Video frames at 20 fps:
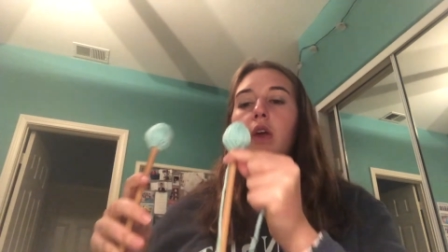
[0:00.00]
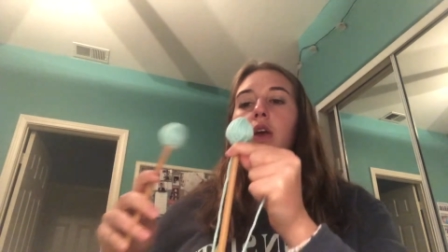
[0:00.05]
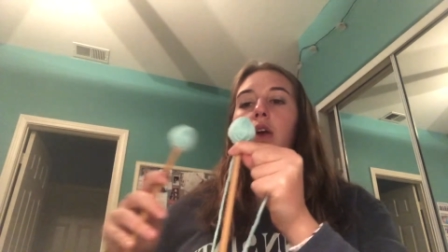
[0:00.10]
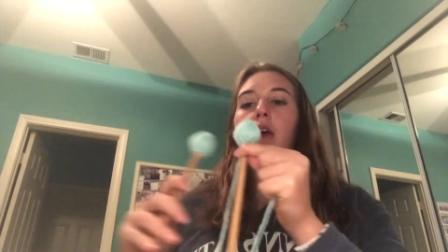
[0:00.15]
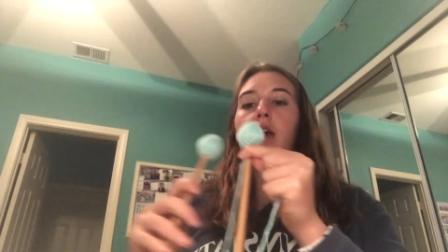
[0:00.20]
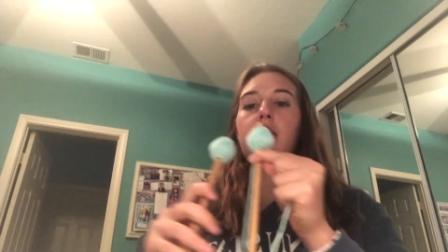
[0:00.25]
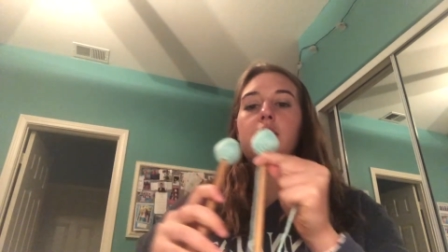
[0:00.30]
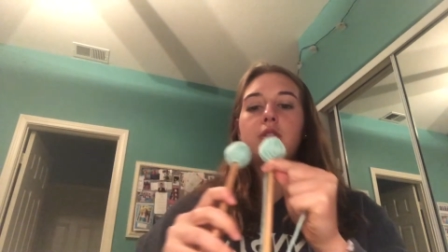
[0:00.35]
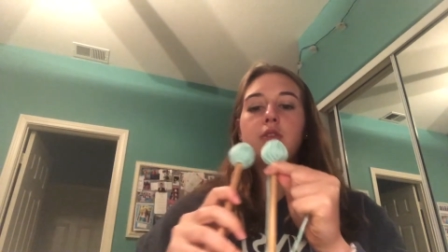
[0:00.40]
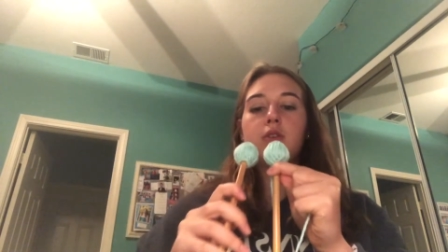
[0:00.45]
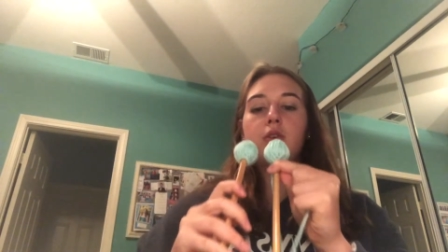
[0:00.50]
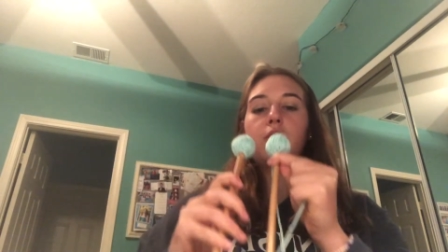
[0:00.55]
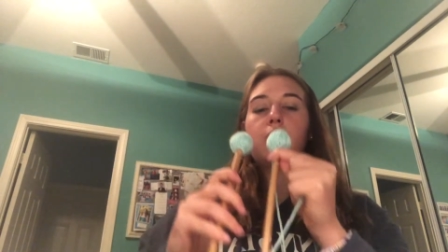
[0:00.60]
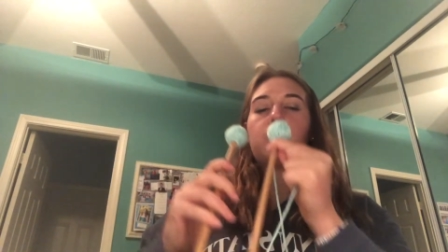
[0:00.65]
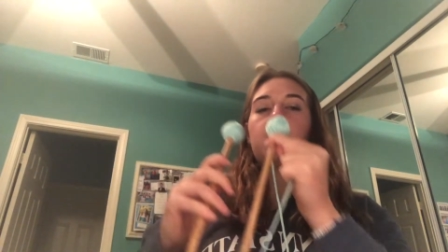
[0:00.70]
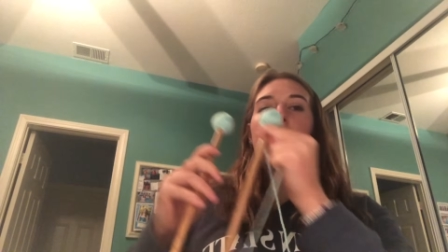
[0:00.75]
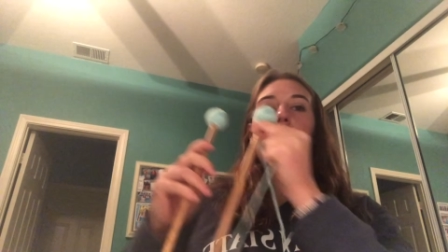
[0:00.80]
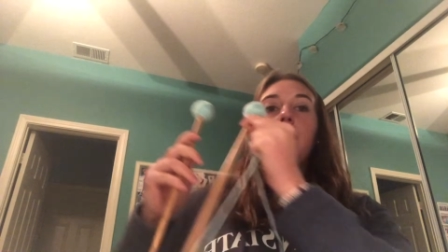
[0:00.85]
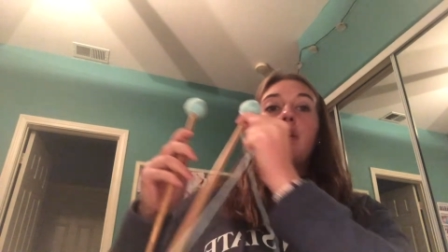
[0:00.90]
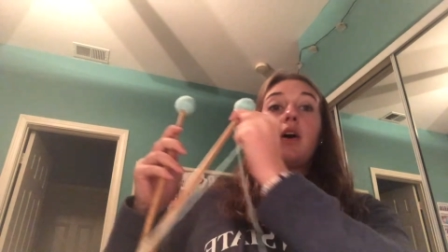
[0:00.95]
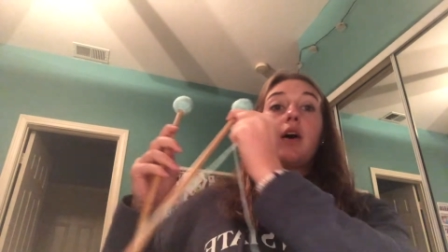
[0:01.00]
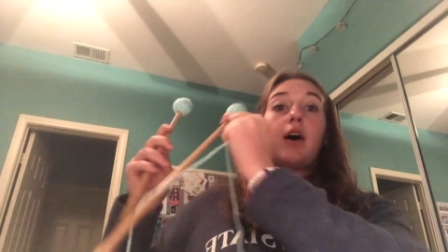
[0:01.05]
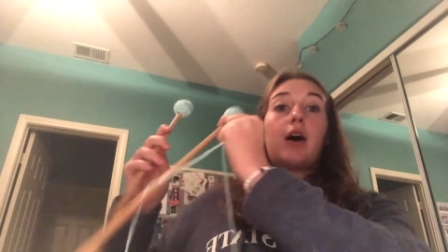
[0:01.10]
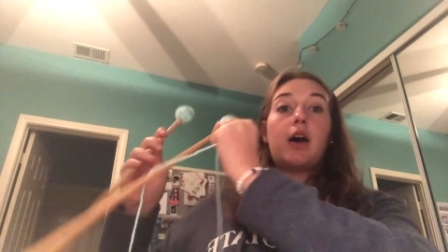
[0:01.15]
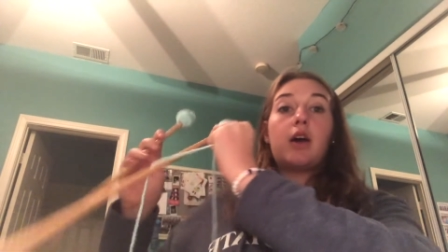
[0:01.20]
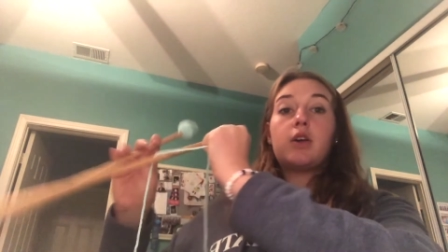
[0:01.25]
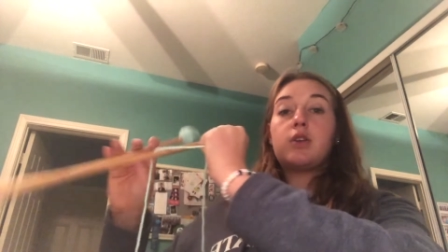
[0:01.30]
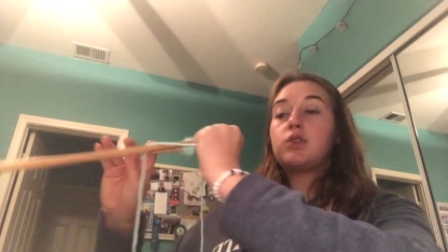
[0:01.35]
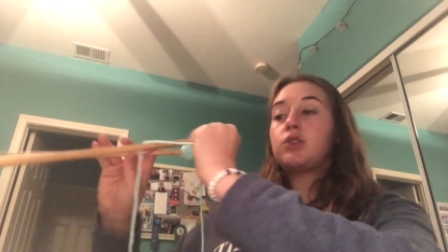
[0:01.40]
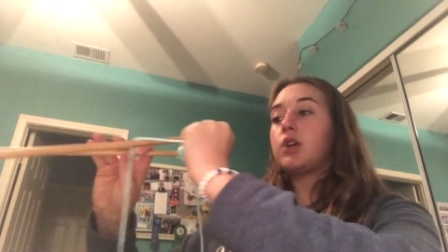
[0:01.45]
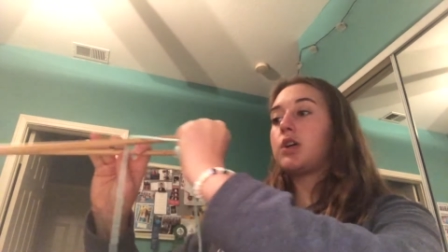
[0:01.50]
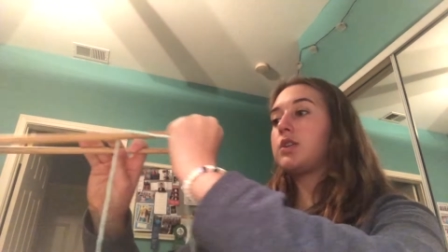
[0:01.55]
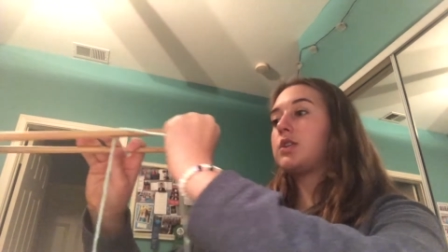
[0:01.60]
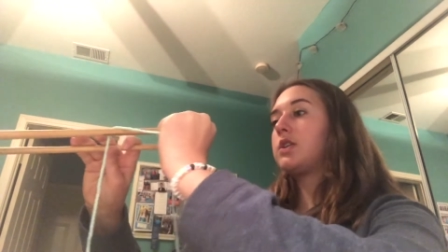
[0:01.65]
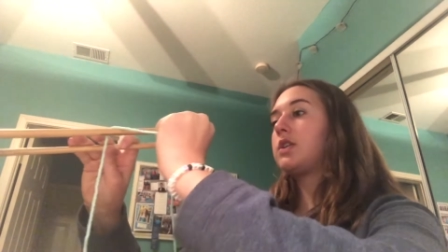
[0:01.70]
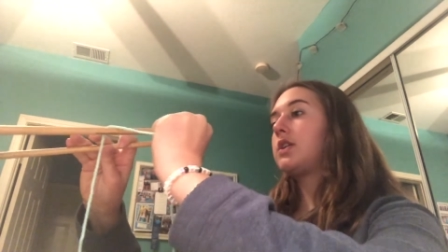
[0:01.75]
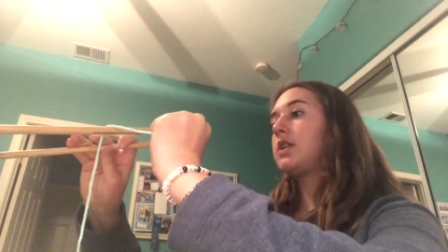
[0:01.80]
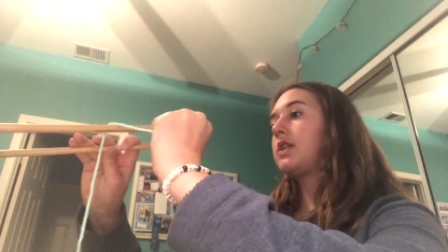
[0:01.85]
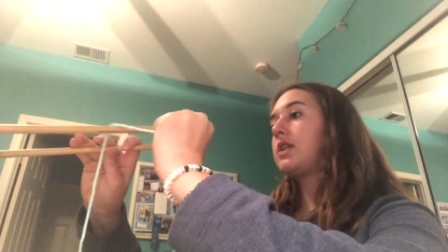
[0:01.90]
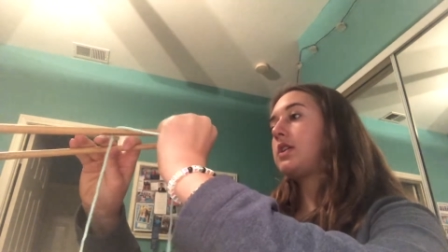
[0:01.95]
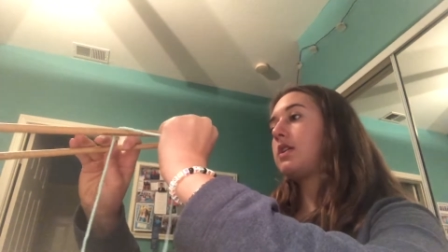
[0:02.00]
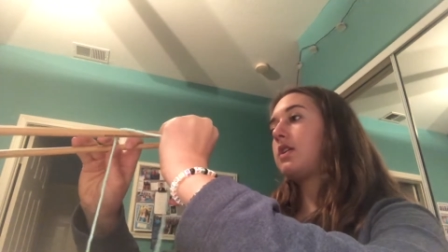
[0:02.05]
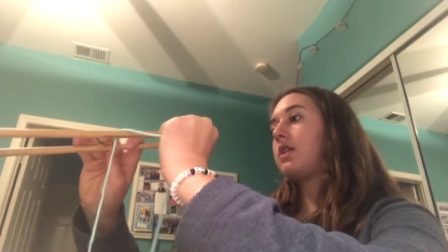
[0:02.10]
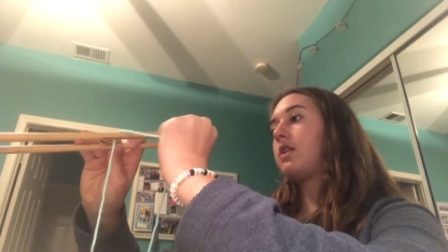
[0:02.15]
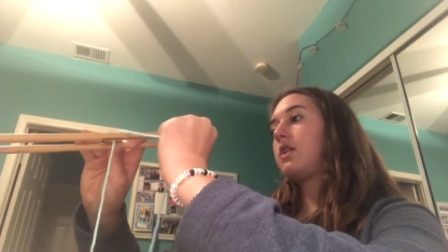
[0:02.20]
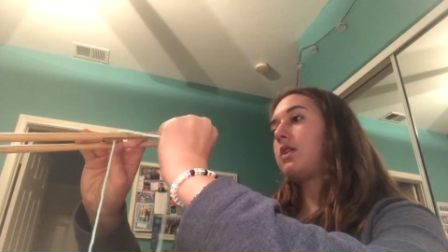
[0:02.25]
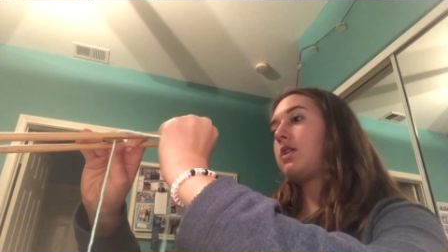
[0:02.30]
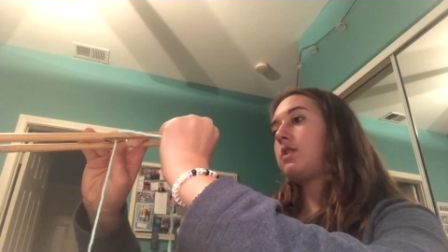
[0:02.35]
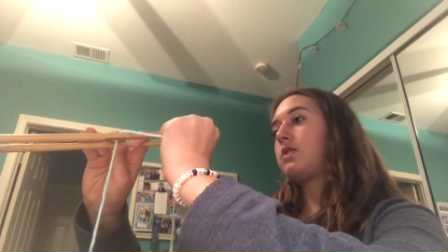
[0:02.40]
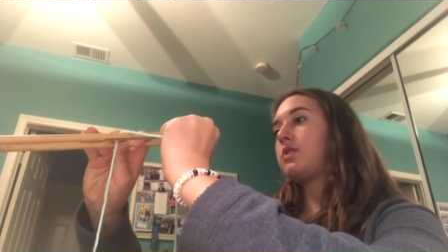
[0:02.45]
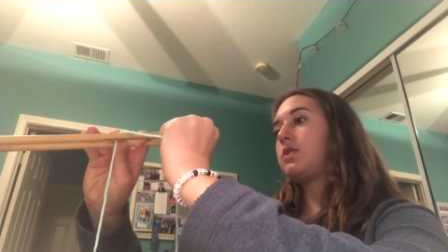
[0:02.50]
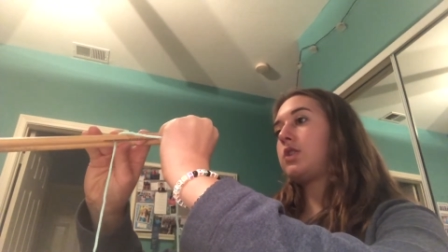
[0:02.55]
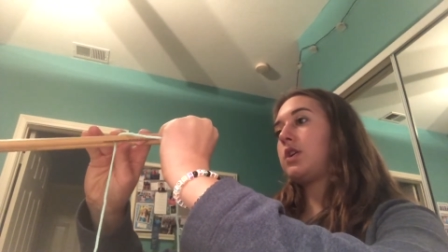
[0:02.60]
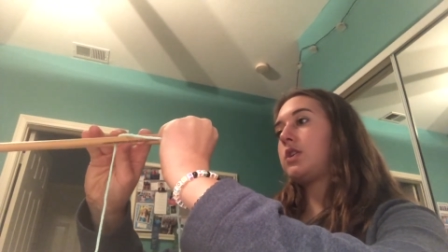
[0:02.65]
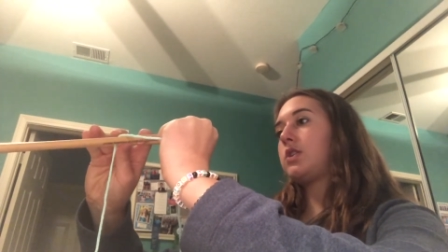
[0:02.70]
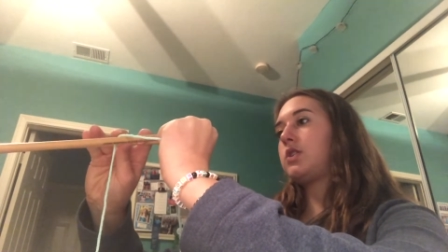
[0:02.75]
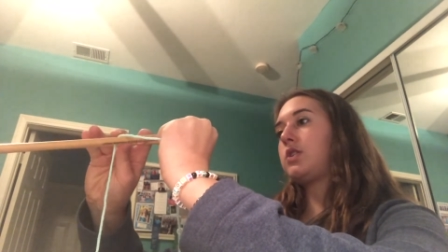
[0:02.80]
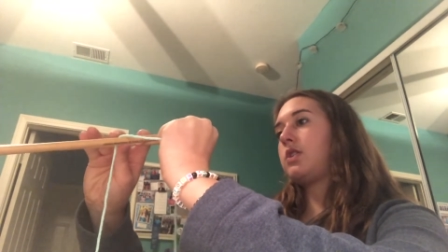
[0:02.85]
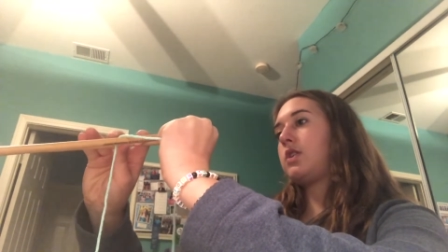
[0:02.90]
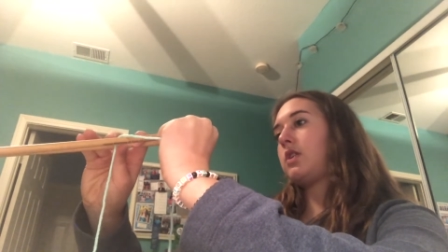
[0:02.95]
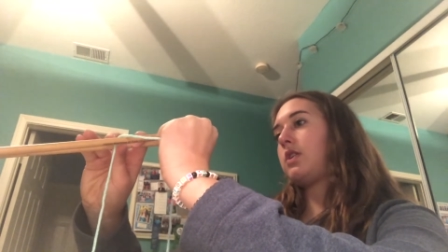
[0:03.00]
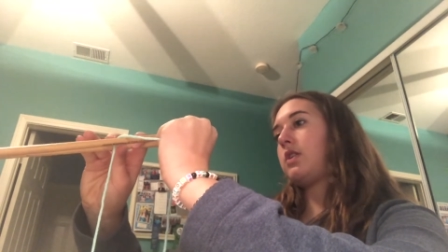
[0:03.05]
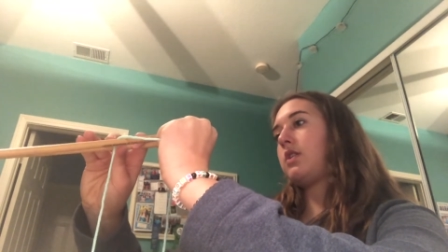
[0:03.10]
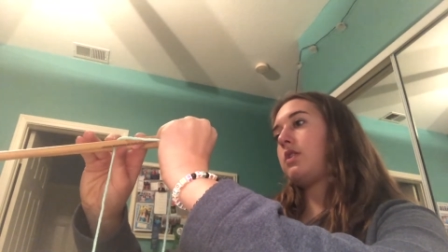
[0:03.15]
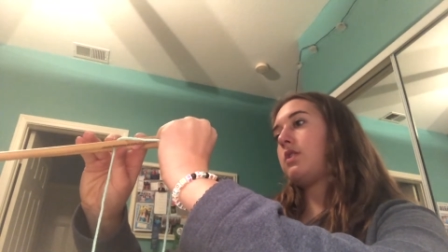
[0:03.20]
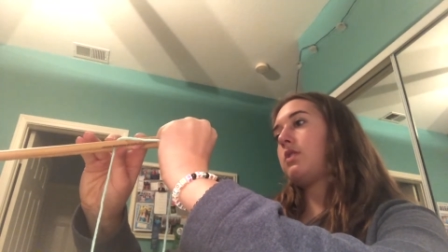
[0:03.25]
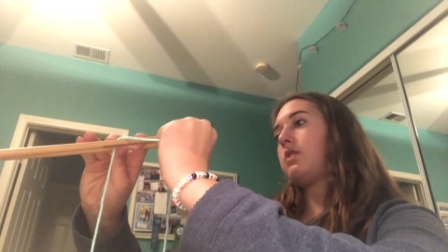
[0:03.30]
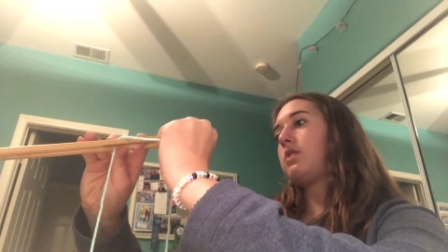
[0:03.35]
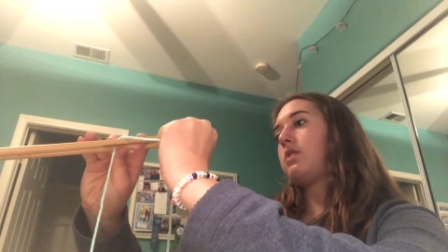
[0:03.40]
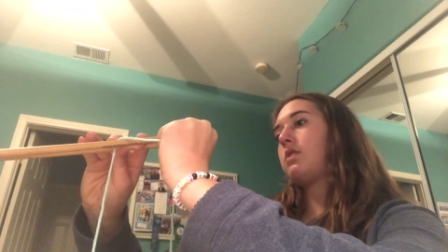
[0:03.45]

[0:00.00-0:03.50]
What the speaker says: And so the way that I judge the